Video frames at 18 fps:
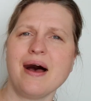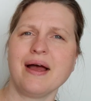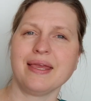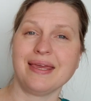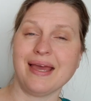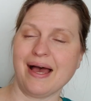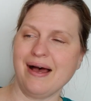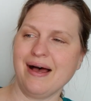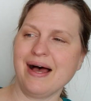
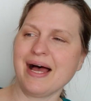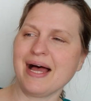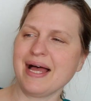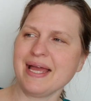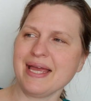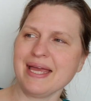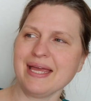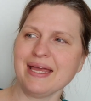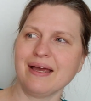Yeah,
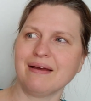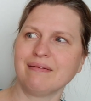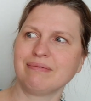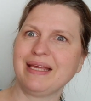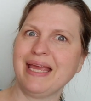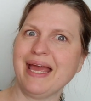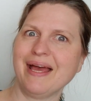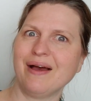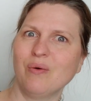I
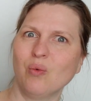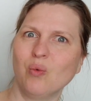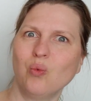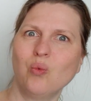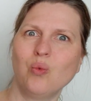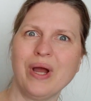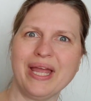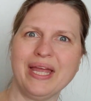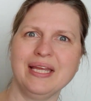can't
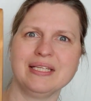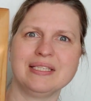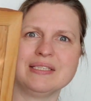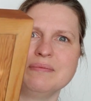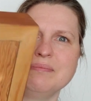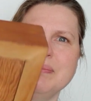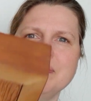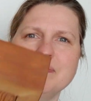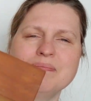wait
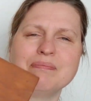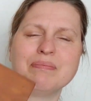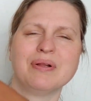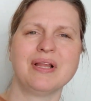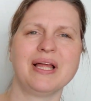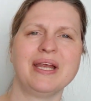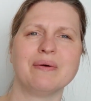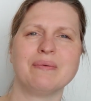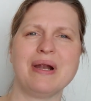to
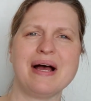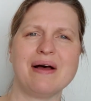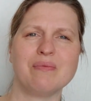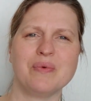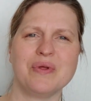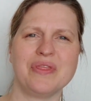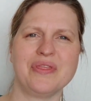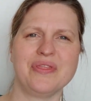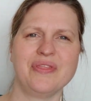play
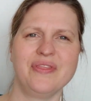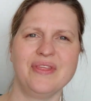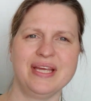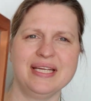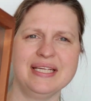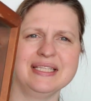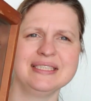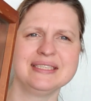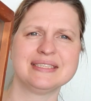around with
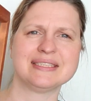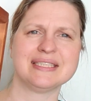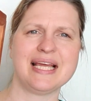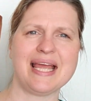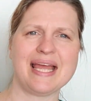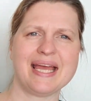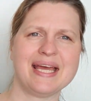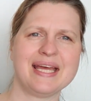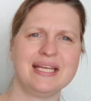this
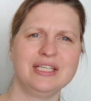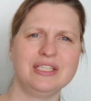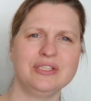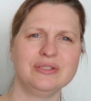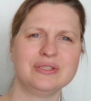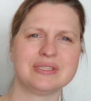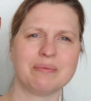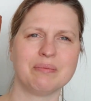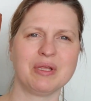and
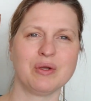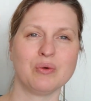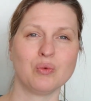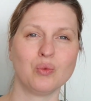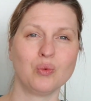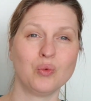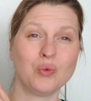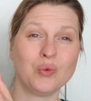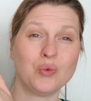do something
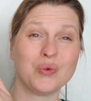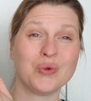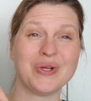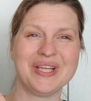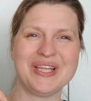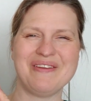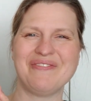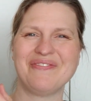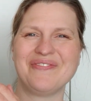
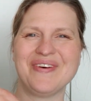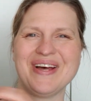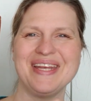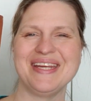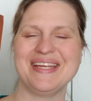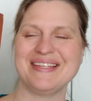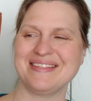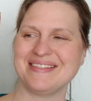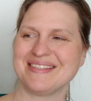really
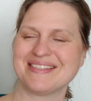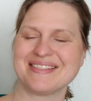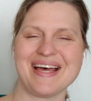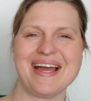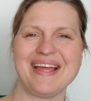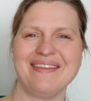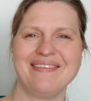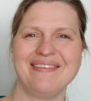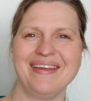fun
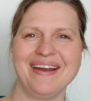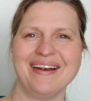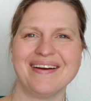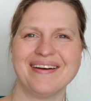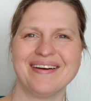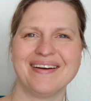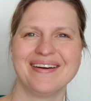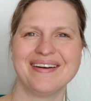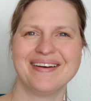inside
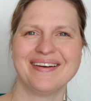there.